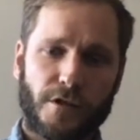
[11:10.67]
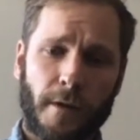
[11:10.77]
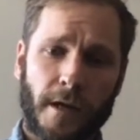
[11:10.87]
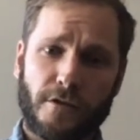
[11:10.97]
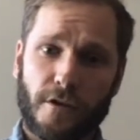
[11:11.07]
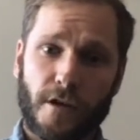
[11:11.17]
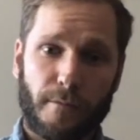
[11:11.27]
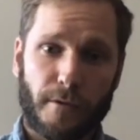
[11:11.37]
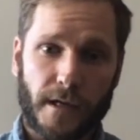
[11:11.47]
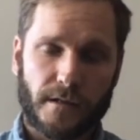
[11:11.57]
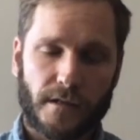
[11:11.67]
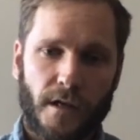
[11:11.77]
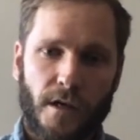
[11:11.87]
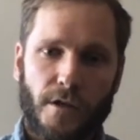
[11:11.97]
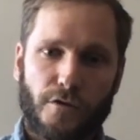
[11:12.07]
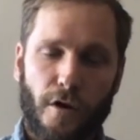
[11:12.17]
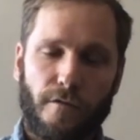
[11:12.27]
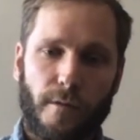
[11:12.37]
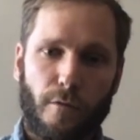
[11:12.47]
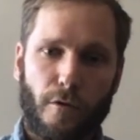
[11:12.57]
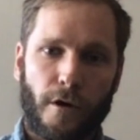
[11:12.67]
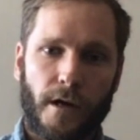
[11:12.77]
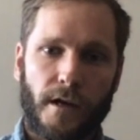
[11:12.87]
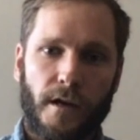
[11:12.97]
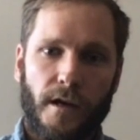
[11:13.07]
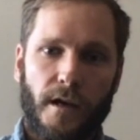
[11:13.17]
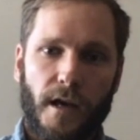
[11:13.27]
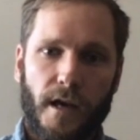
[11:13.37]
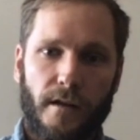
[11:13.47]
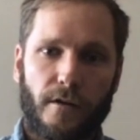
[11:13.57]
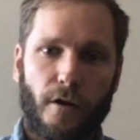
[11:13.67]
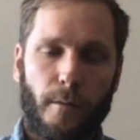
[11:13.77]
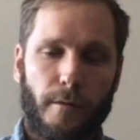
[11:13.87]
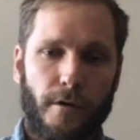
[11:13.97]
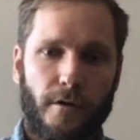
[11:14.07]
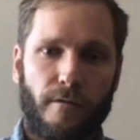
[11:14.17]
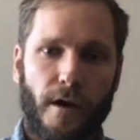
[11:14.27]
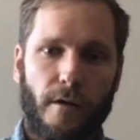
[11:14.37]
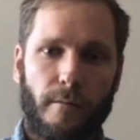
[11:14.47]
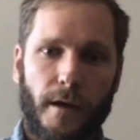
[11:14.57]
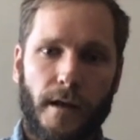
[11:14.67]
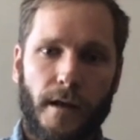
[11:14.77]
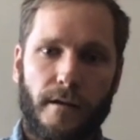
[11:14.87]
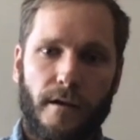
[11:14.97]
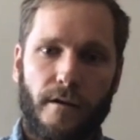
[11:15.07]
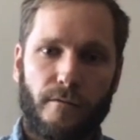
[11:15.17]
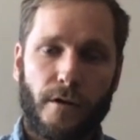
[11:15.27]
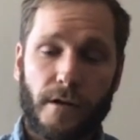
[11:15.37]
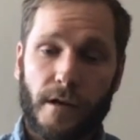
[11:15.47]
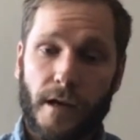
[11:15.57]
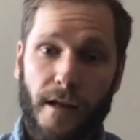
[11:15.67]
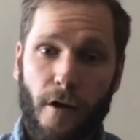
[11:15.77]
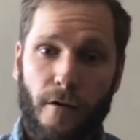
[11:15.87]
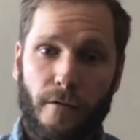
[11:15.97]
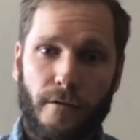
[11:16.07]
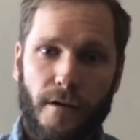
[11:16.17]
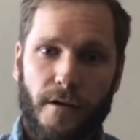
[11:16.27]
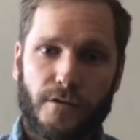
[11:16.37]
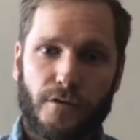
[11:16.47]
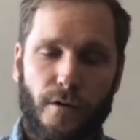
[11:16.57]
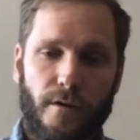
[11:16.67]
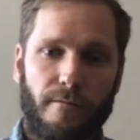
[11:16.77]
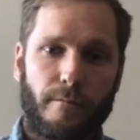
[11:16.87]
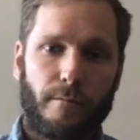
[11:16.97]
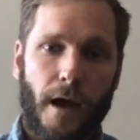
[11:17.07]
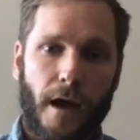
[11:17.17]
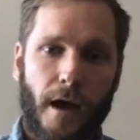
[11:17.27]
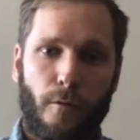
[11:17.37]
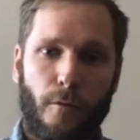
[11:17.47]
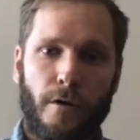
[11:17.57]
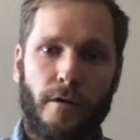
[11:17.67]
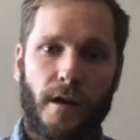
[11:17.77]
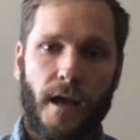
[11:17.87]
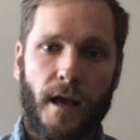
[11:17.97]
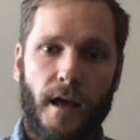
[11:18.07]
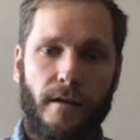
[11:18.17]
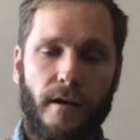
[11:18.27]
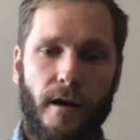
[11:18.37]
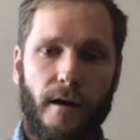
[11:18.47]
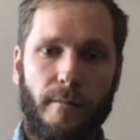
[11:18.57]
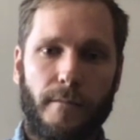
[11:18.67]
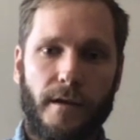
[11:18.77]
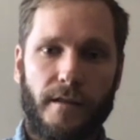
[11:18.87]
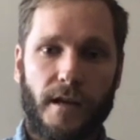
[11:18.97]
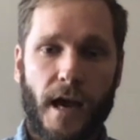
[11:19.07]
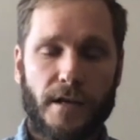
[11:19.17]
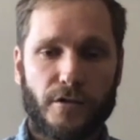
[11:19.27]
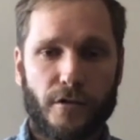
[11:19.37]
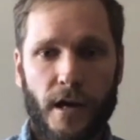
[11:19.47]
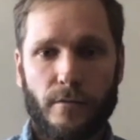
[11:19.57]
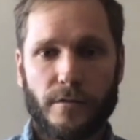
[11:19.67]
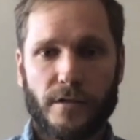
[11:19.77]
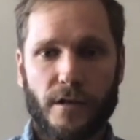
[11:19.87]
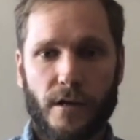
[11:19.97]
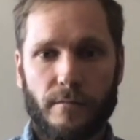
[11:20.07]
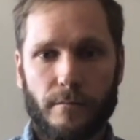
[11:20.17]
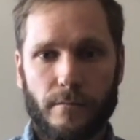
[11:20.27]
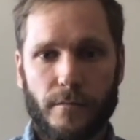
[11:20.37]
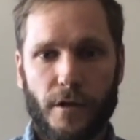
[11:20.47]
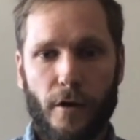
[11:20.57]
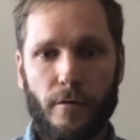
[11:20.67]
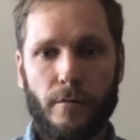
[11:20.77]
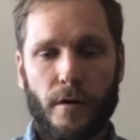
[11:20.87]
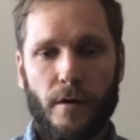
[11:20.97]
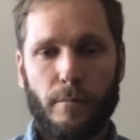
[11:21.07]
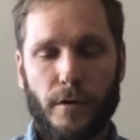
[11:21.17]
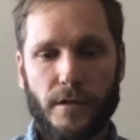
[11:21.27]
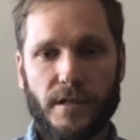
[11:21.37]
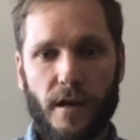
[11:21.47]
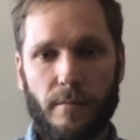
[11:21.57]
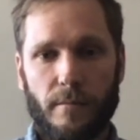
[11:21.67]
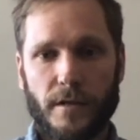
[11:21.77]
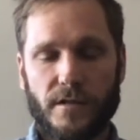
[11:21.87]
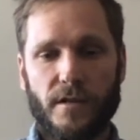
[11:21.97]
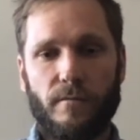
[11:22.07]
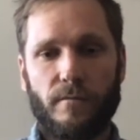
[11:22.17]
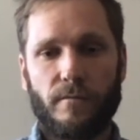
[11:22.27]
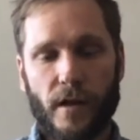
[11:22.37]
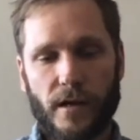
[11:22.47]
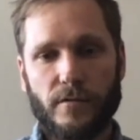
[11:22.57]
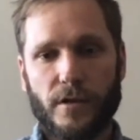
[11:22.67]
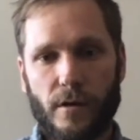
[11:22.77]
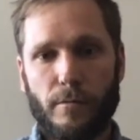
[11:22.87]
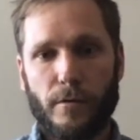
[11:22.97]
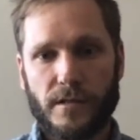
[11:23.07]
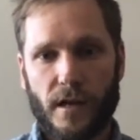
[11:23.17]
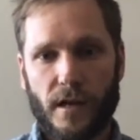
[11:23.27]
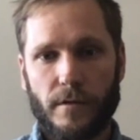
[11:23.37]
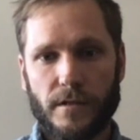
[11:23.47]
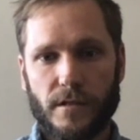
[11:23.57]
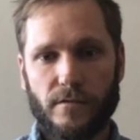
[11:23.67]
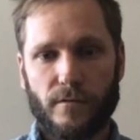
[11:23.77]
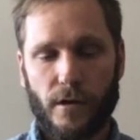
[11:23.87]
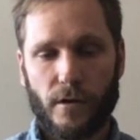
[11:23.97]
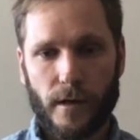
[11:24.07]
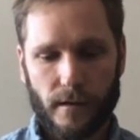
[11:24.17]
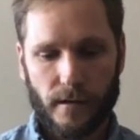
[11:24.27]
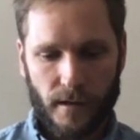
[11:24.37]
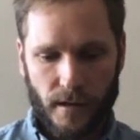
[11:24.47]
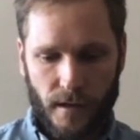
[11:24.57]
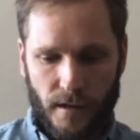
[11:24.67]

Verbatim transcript: So my two companies, Trophy Brewing and Carpenter Development, really had no sort of path forward, and um, and the cash train was going to, you know, put us out of business. It felt like it was going to put us out of business really quickly.